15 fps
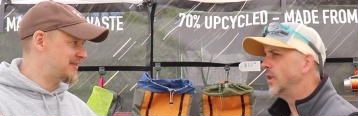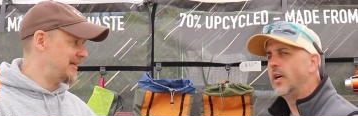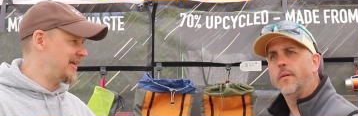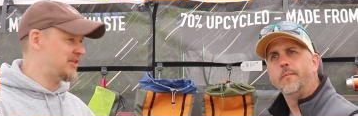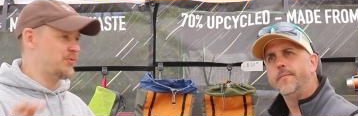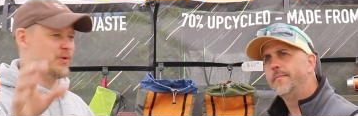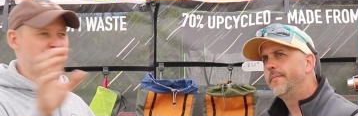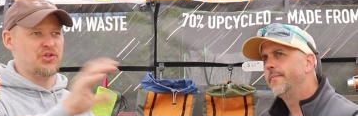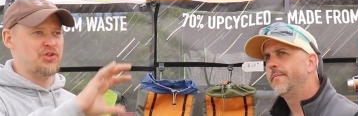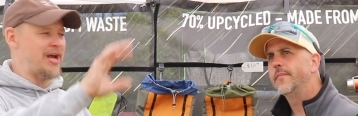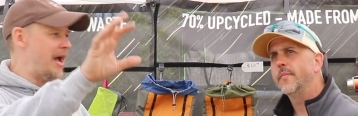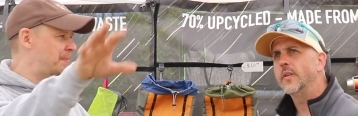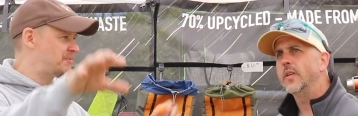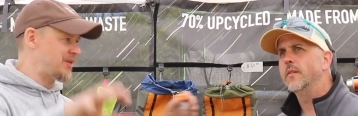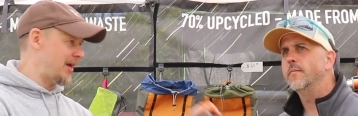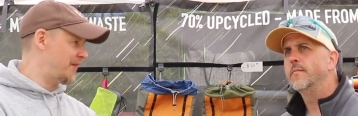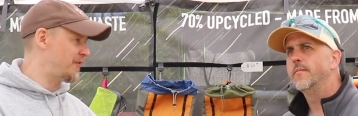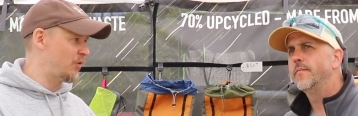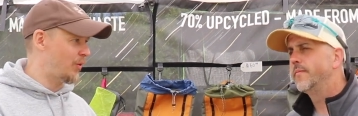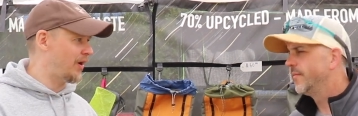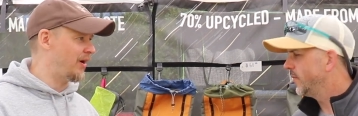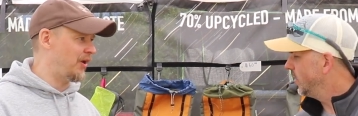Speaker 1: States no. with shops no.
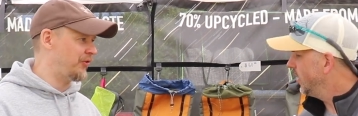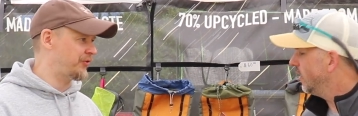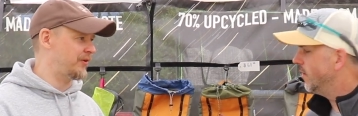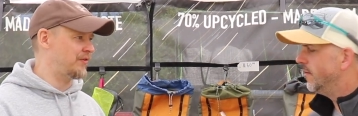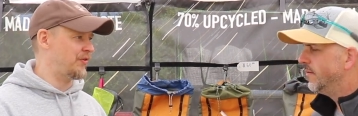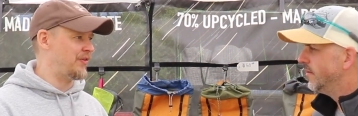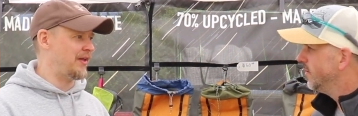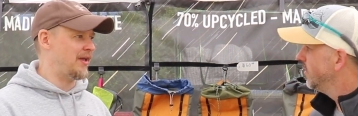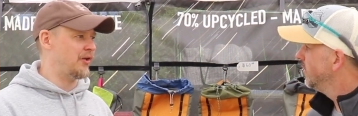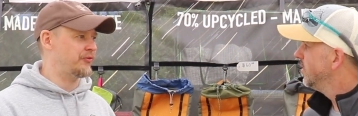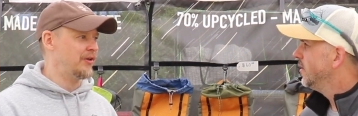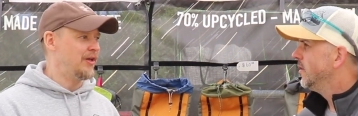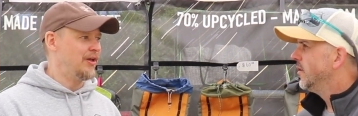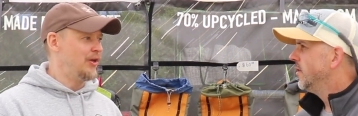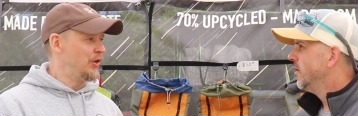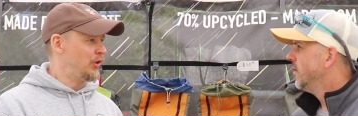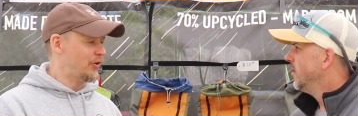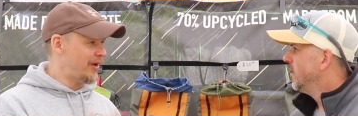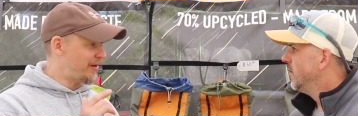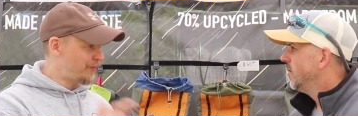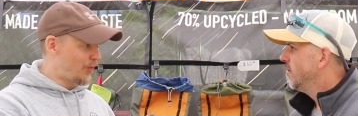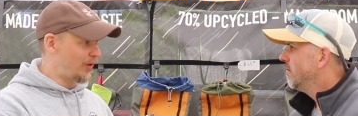everywhere else no. and everything else. You're
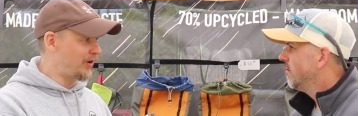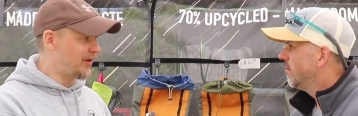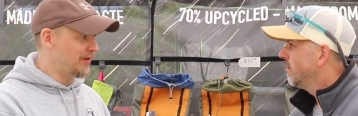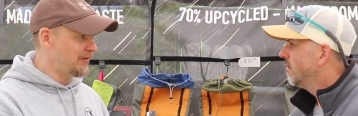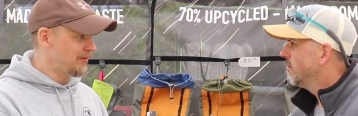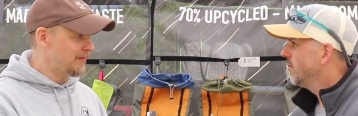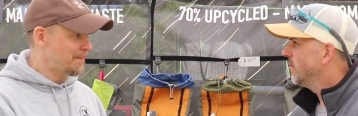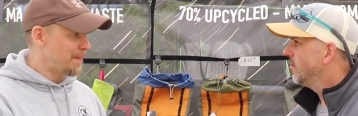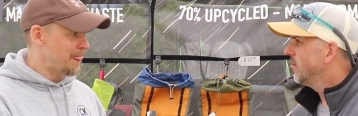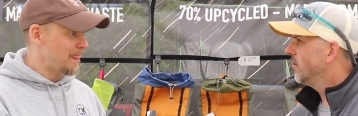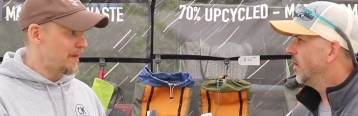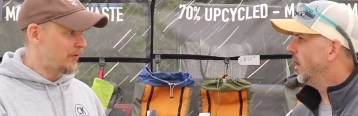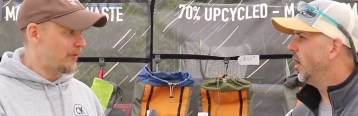out of Oregon. Uh,